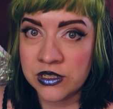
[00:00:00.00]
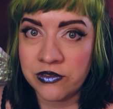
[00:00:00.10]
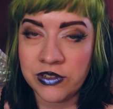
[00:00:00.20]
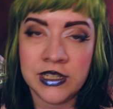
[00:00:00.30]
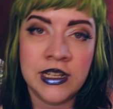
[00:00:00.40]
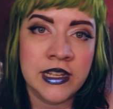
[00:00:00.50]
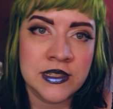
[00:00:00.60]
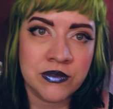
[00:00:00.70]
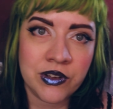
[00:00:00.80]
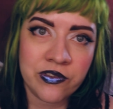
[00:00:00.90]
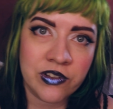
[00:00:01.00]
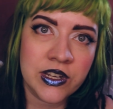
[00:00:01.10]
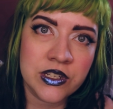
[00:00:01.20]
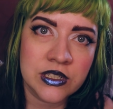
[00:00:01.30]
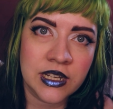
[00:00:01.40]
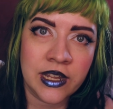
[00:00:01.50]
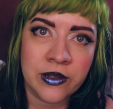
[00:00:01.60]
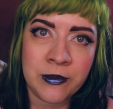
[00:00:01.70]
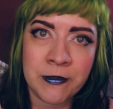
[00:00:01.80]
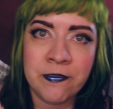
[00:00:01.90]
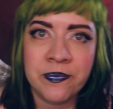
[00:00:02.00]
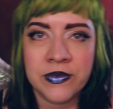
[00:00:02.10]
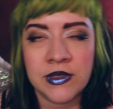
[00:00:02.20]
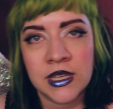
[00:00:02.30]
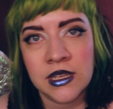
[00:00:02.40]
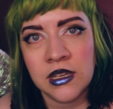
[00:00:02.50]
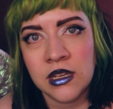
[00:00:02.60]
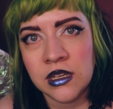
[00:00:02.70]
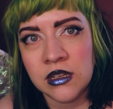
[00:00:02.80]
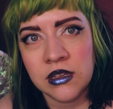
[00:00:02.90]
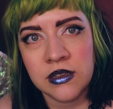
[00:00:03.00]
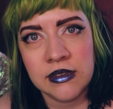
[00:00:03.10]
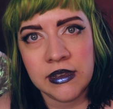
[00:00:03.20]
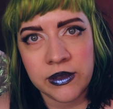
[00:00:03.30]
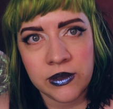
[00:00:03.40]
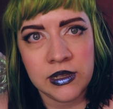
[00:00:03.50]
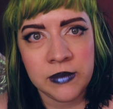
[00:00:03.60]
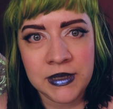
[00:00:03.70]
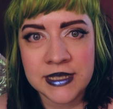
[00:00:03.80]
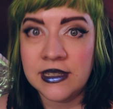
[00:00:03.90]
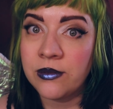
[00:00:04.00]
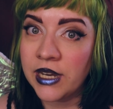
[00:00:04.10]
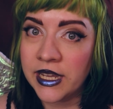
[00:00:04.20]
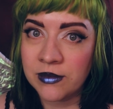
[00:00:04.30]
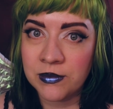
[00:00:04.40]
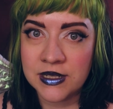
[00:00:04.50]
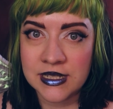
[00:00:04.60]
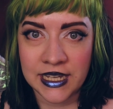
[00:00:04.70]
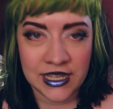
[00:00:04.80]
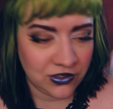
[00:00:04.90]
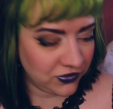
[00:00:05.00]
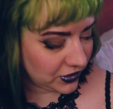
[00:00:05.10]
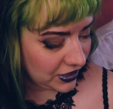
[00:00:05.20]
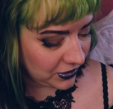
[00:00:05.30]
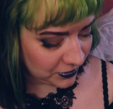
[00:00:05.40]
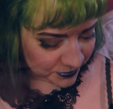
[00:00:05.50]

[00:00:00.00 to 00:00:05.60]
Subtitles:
should feel nice and refreshed now. So let me see what I can put together for you.